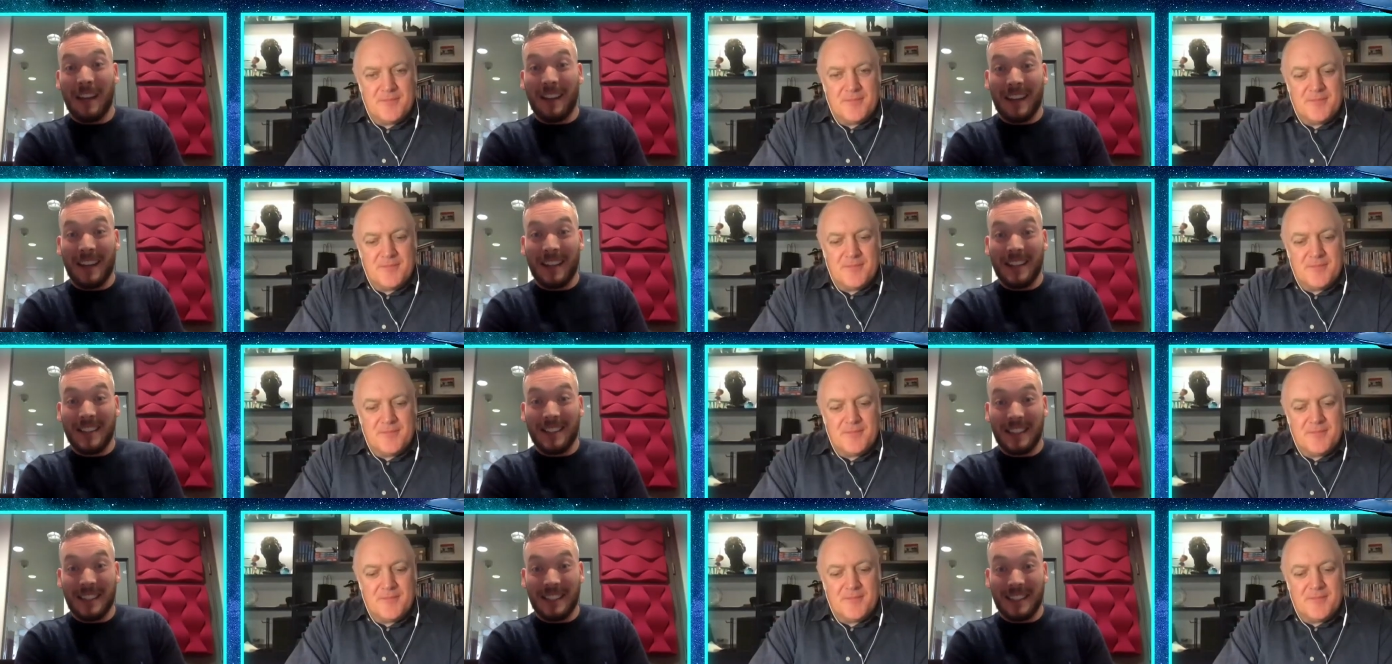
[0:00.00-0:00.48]

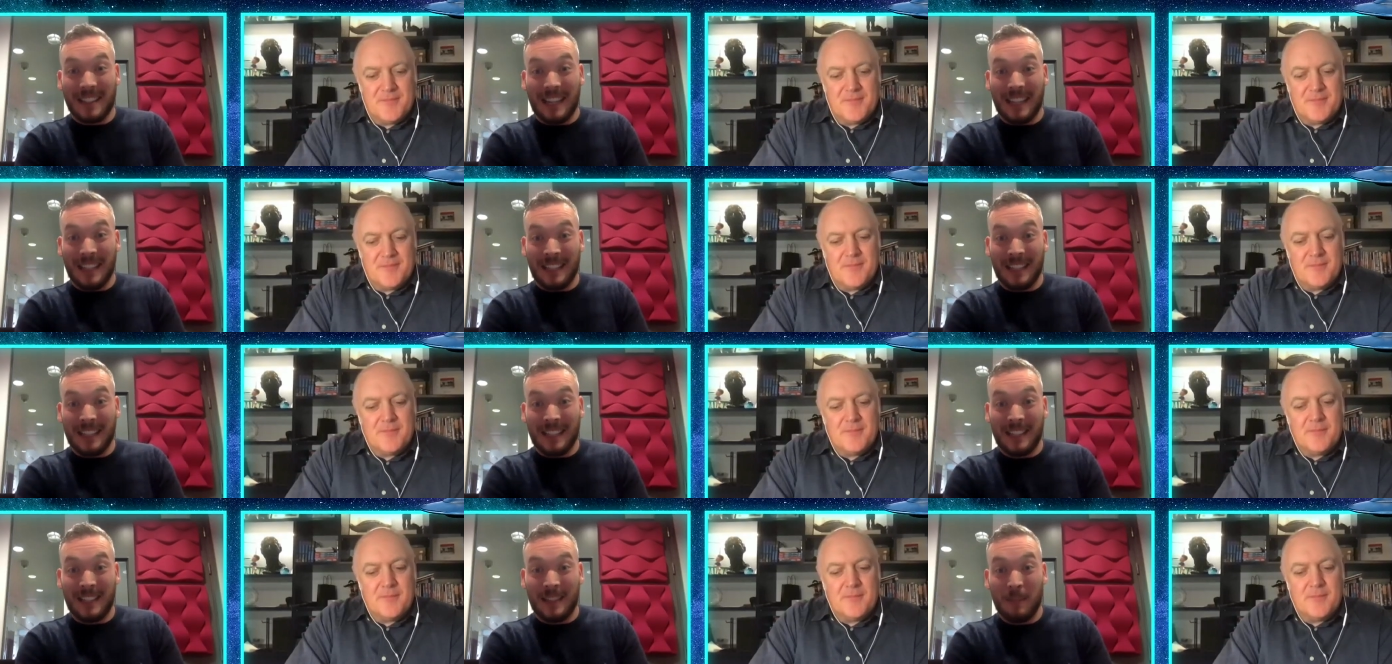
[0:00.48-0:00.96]
Speaker 1: aliens
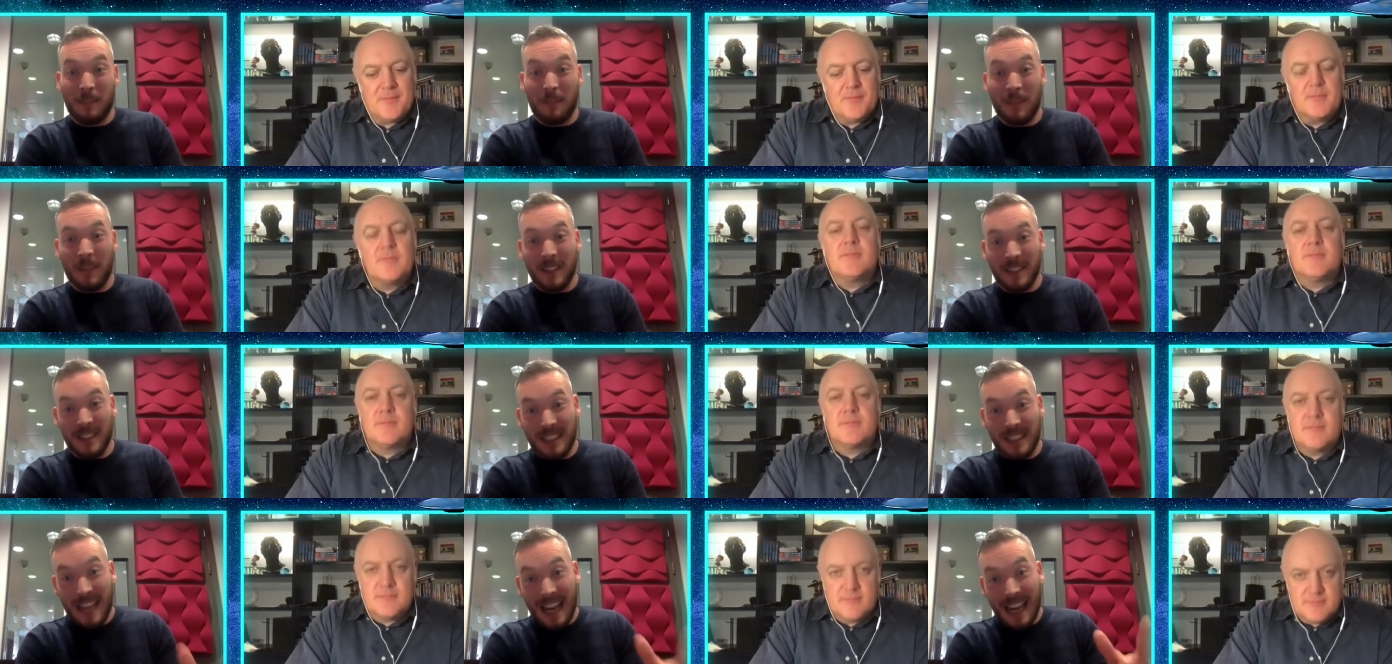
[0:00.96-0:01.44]
exist?
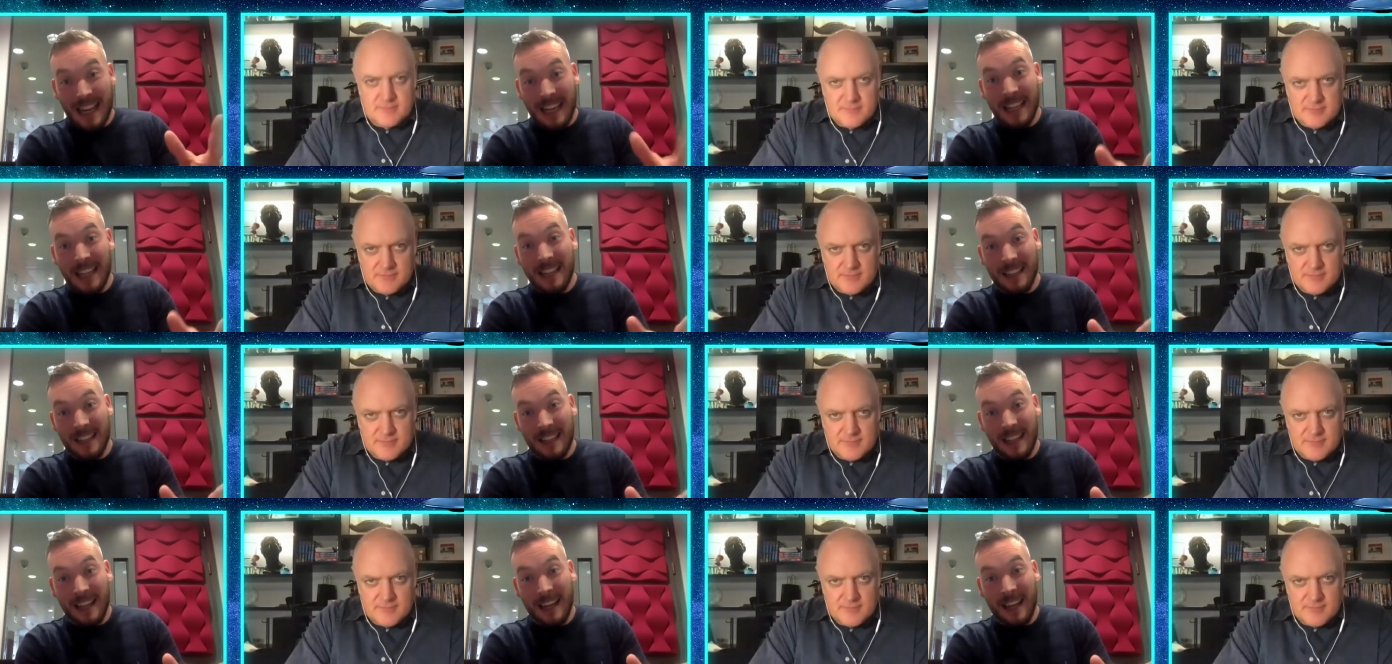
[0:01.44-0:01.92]

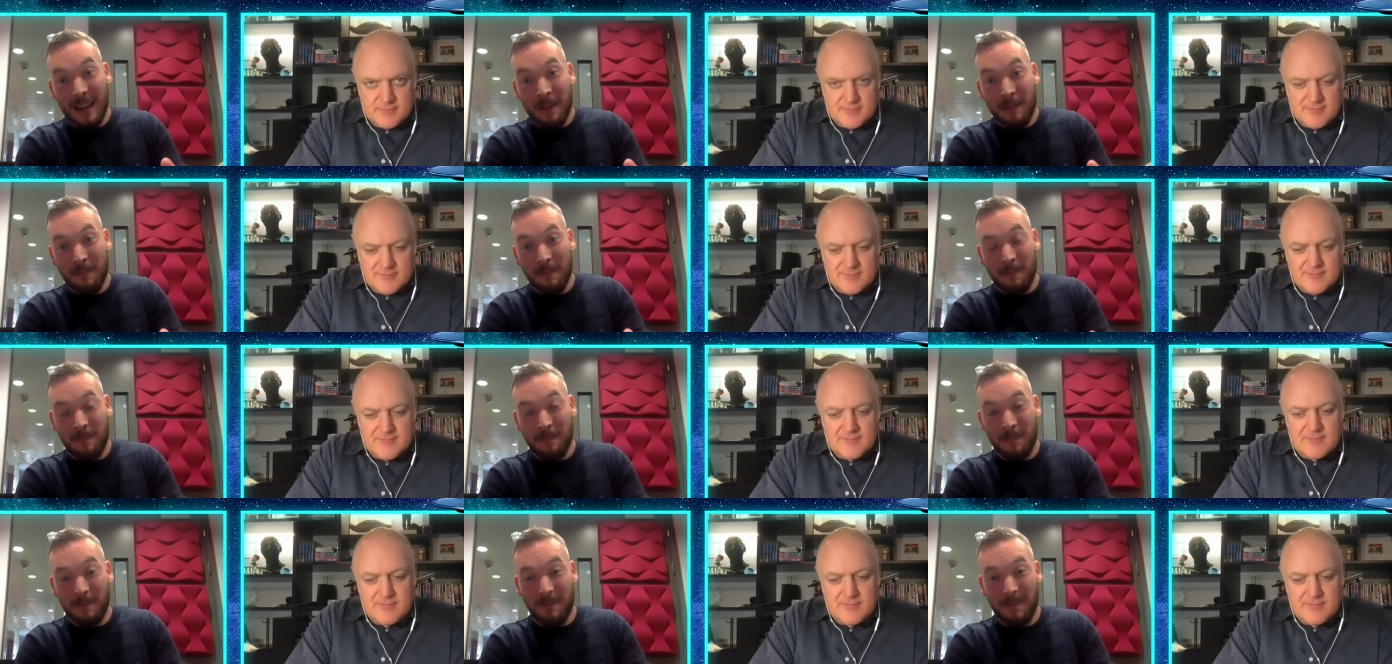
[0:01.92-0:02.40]
Secondly,
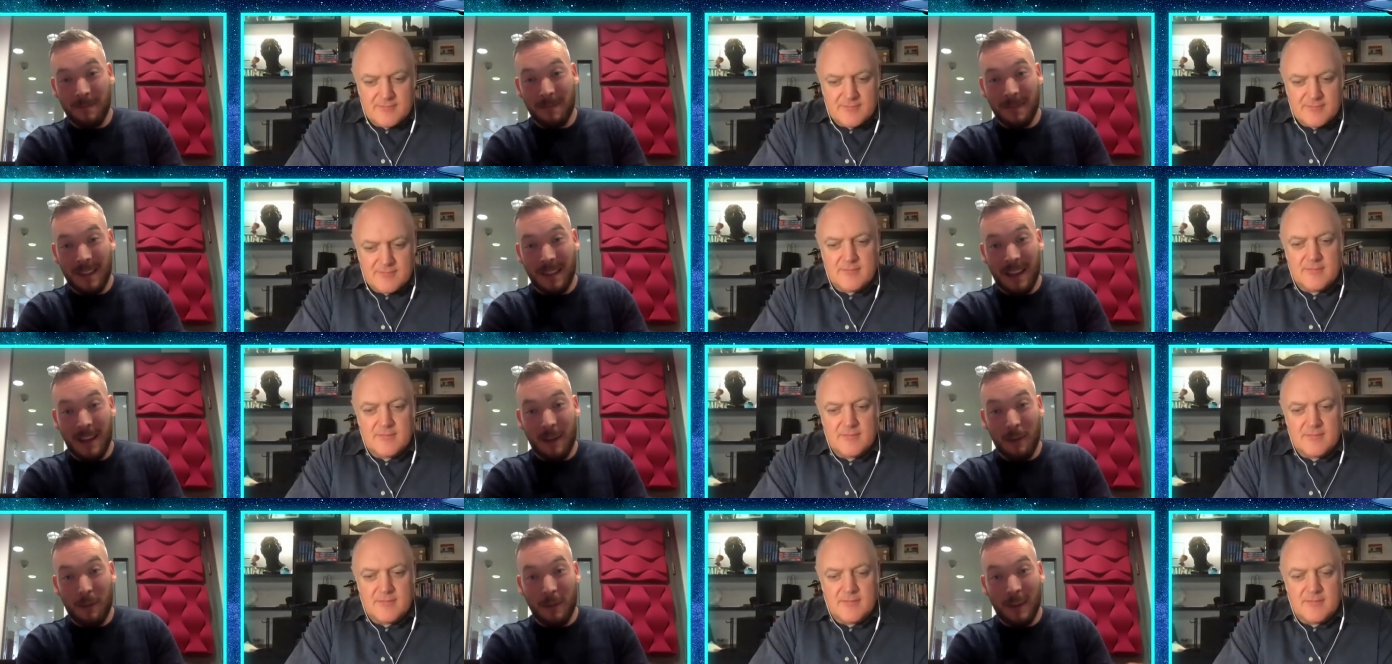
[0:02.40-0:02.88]

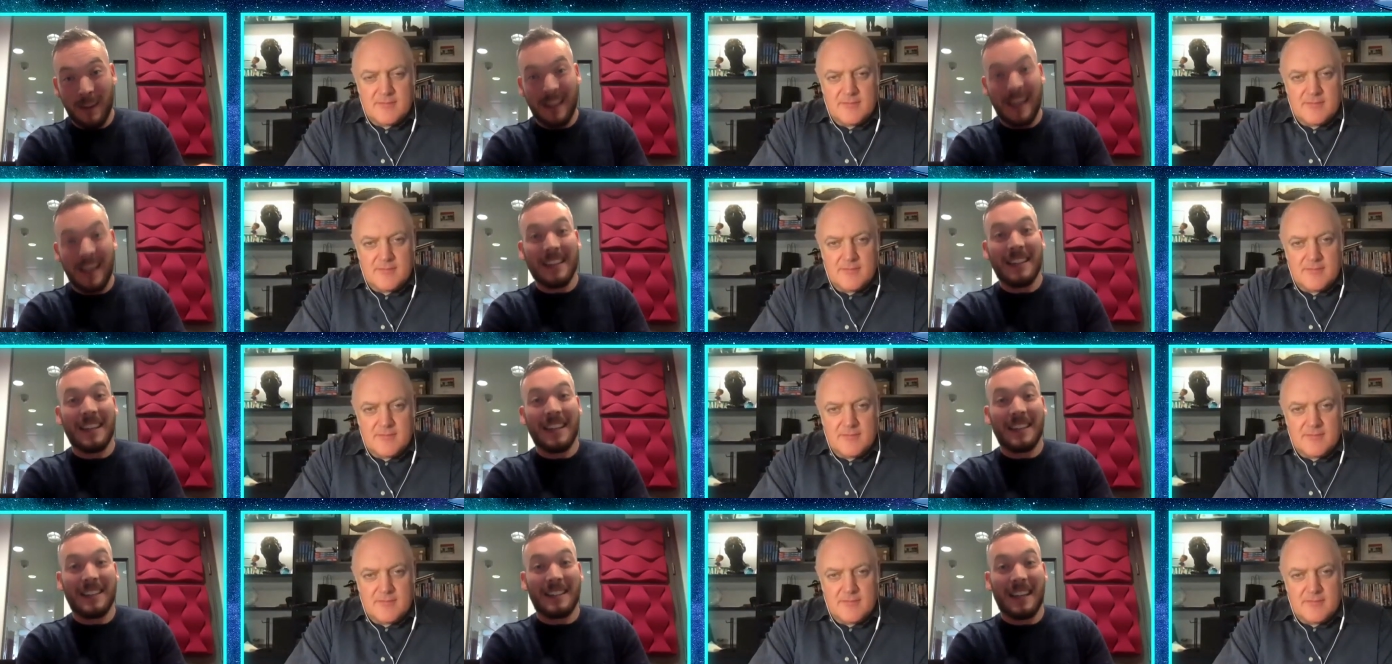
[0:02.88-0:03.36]
if they
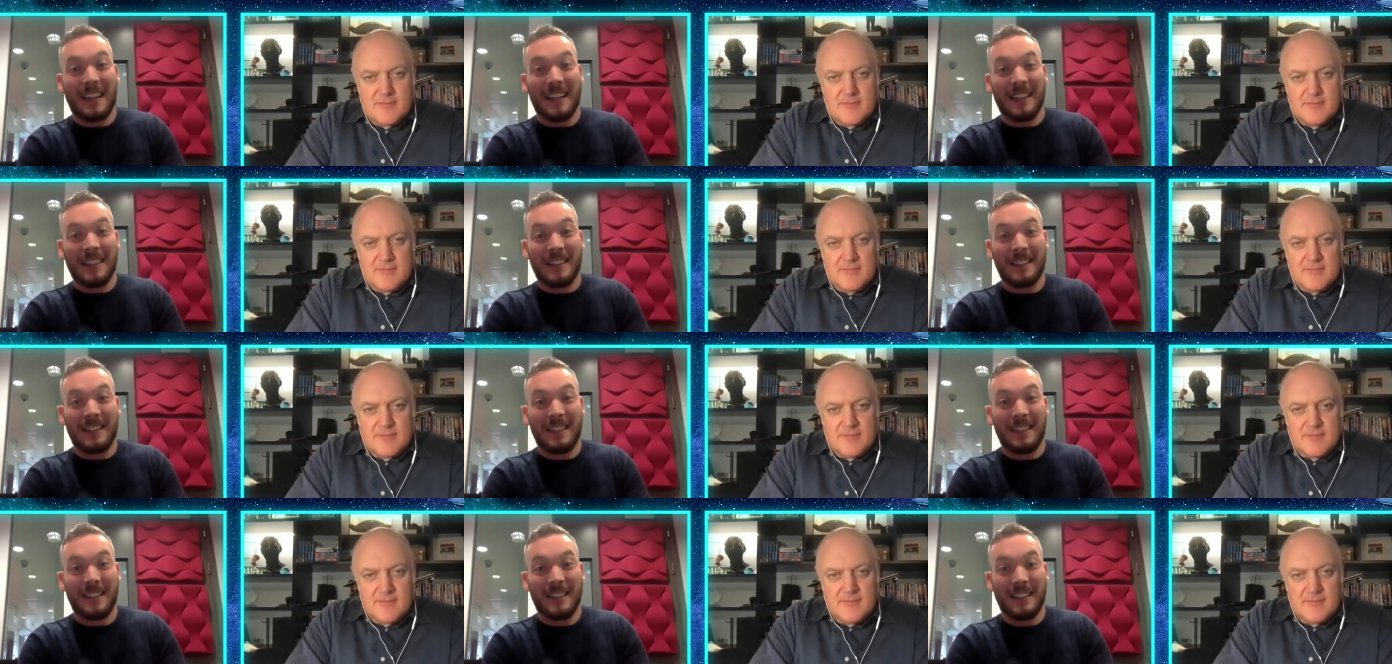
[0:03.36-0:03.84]
did
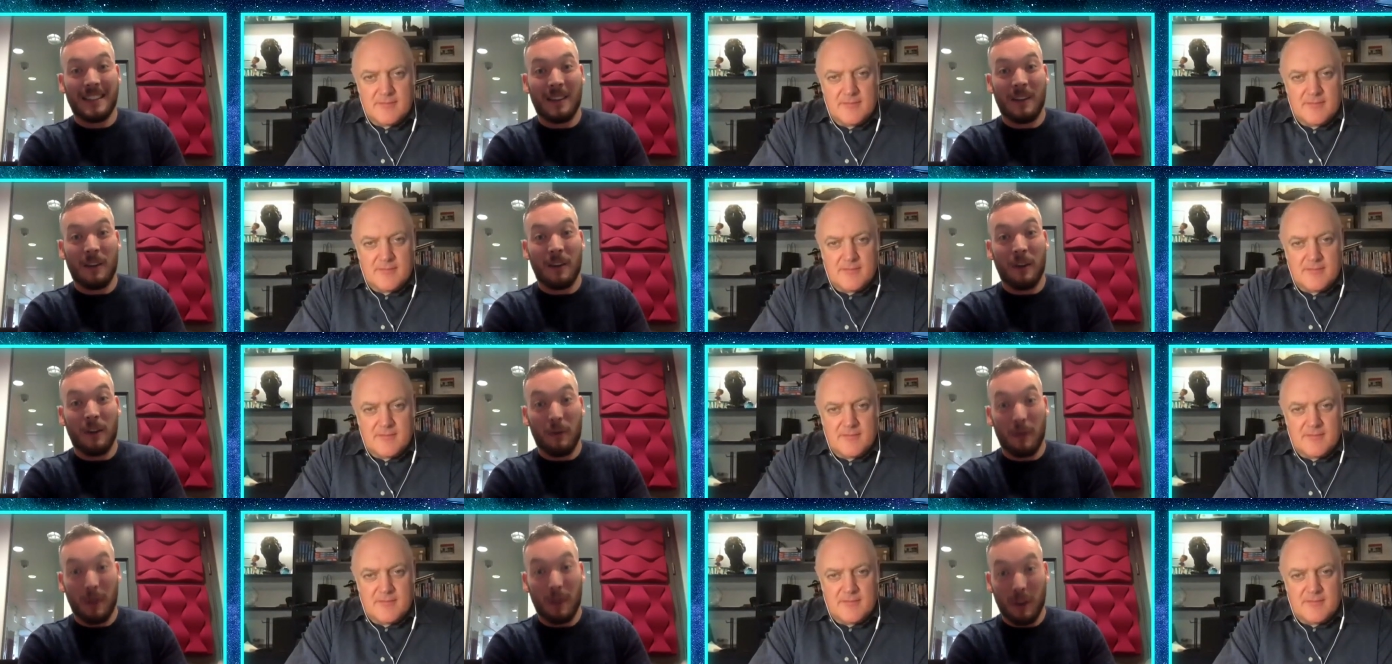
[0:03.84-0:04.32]
exist,
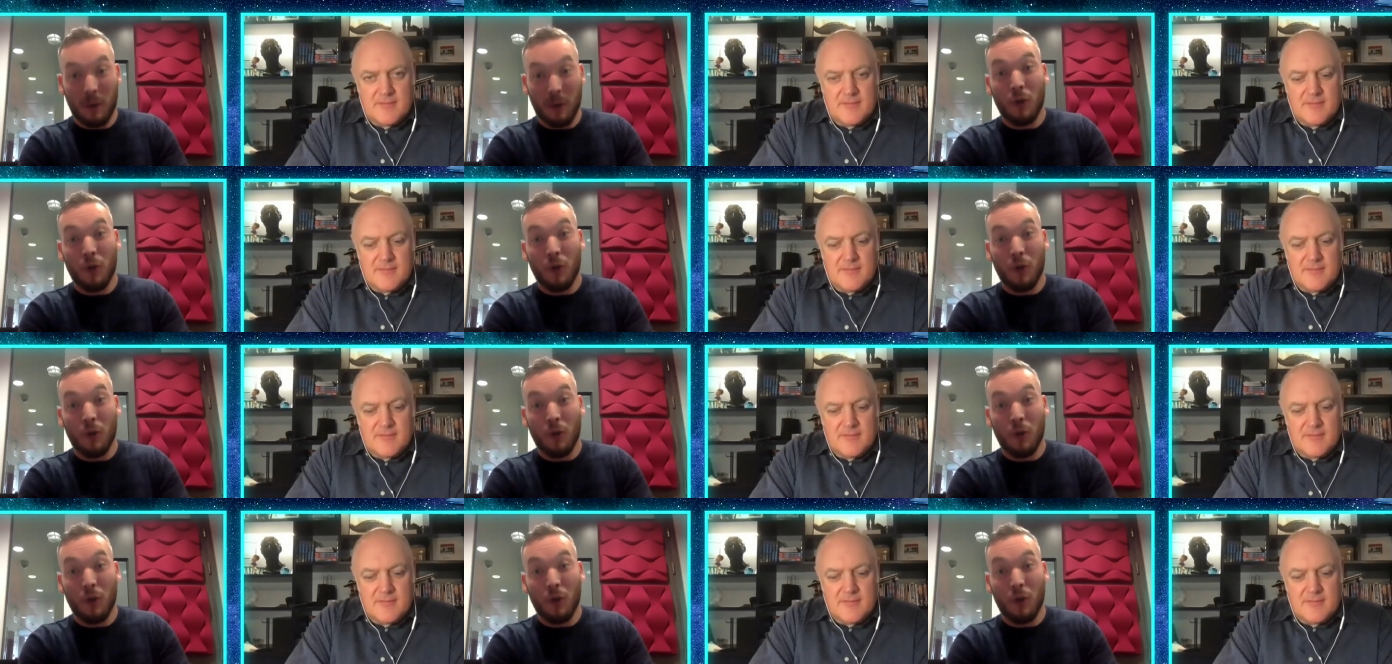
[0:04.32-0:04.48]
or if they